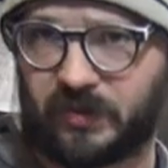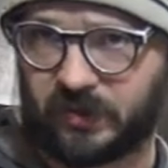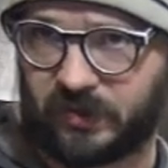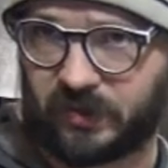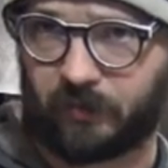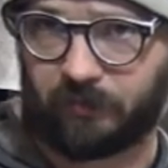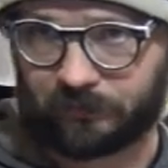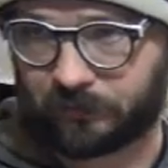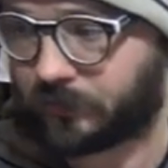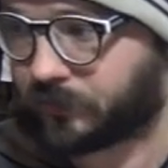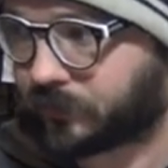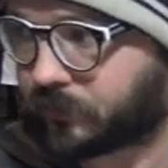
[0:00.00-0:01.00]
system,
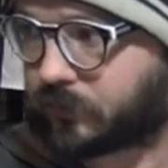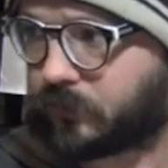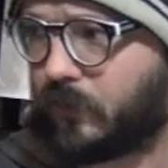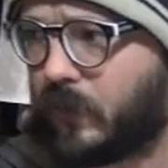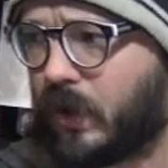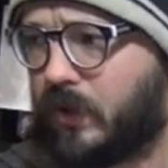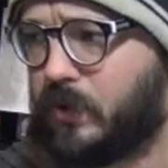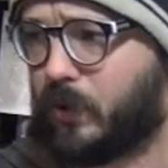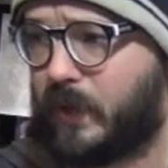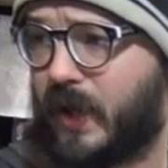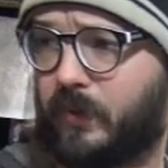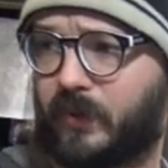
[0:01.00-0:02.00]
you'll
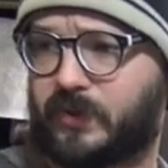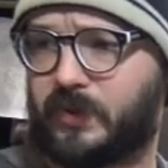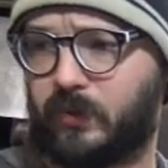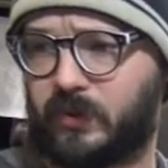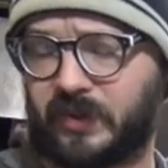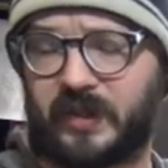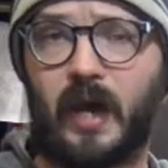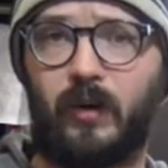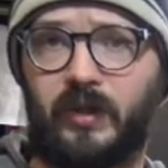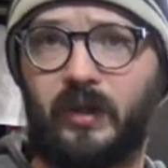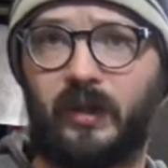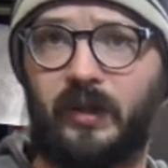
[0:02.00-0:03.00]
be able to just
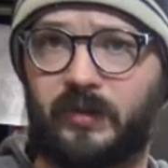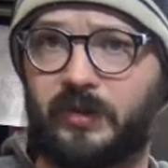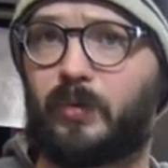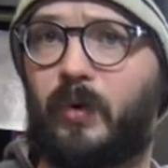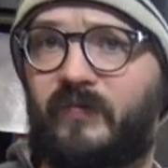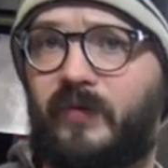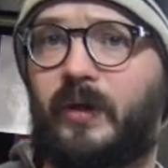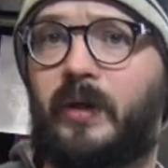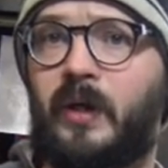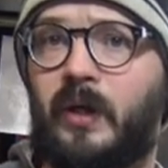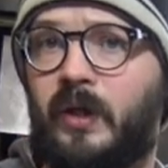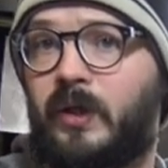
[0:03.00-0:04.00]
calculate the square foot
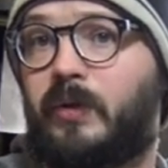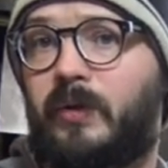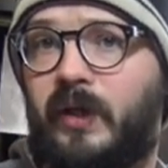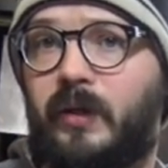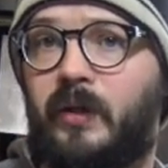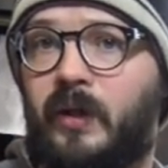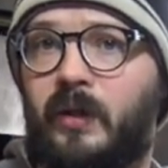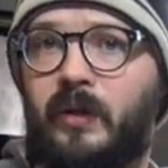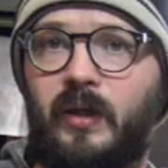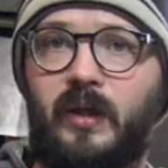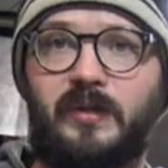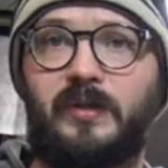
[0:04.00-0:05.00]
you need
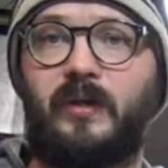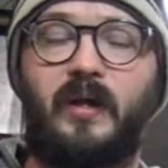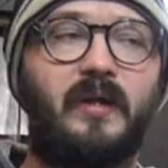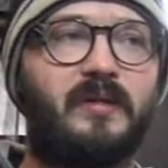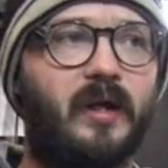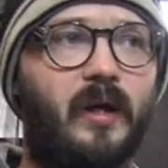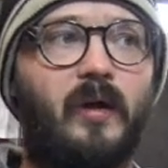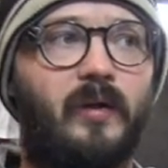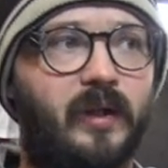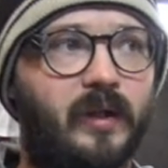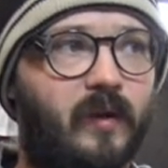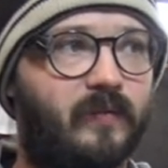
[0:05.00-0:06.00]
and insert it. I think I
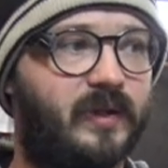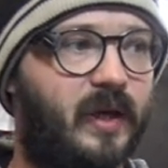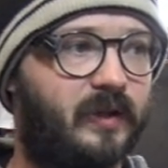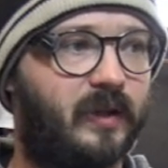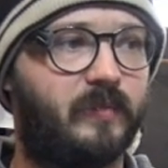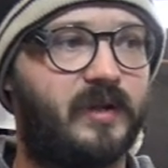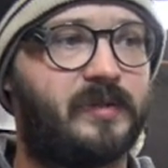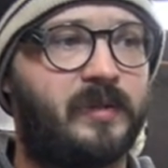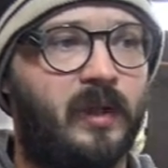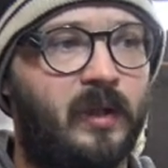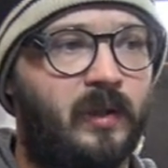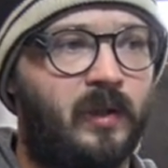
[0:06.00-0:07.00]
already covered that, and I'm just
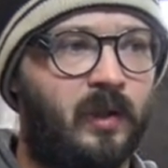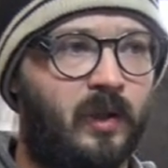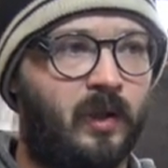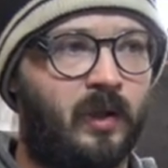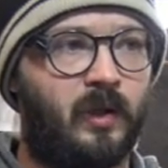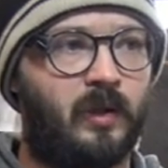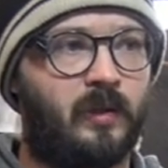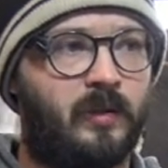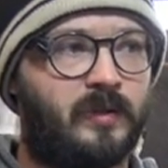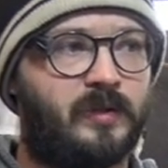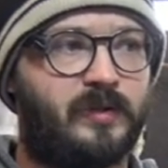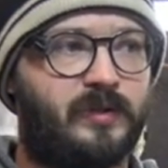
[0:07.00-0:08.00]

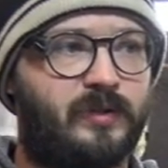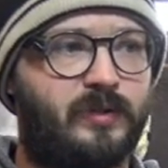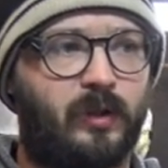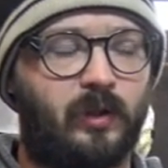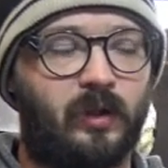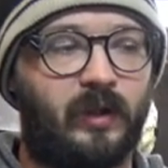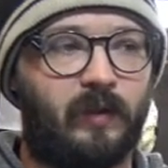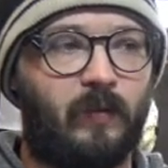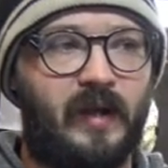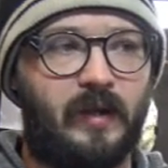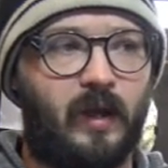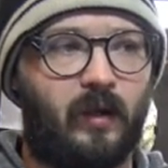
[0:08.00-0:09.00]
circling
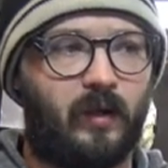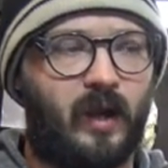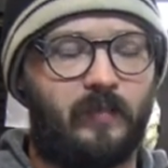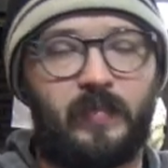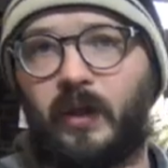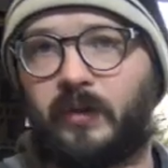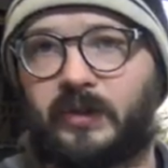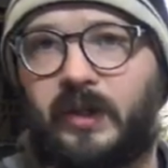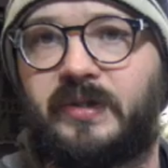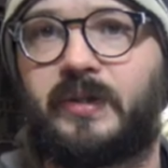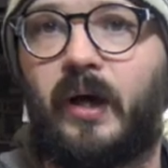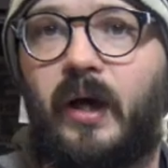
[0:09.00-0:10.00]
right now. I
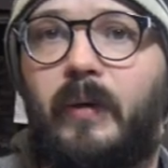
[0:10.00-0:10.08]
apologize.